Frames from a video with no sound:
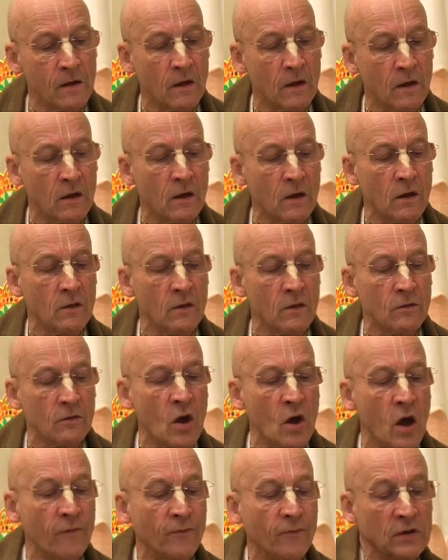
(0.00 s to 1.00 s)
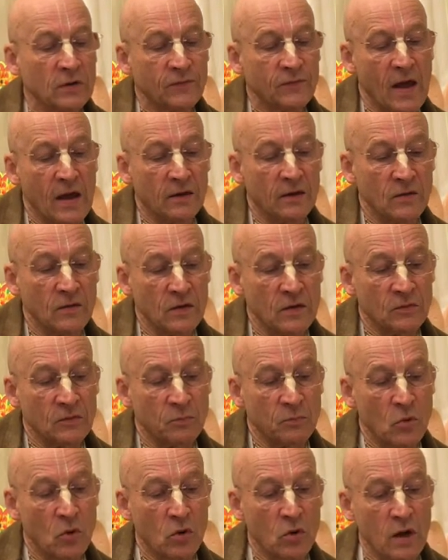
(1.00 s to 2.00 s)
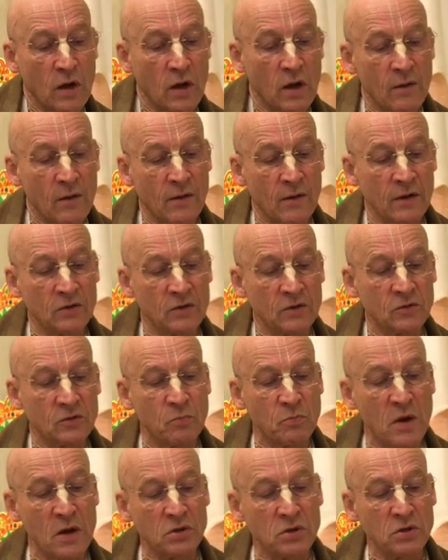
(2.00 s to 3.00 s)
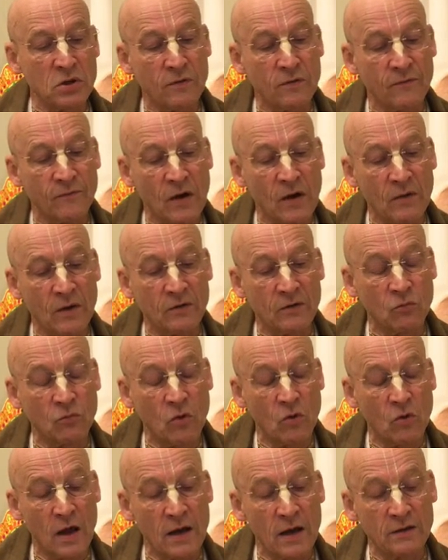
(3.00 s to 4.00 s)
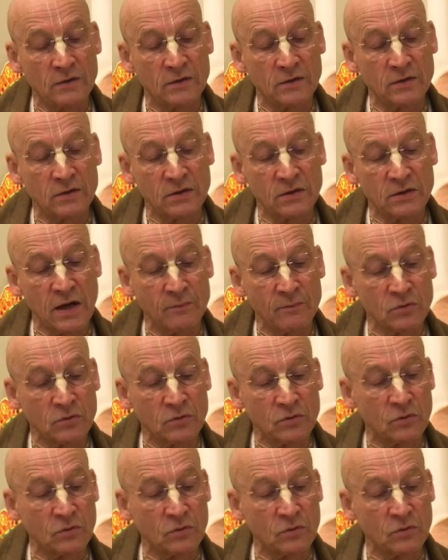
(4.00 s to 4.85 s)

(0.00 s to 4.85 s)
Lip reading: The offerings found in this book are an expression of the various writers' attempts to express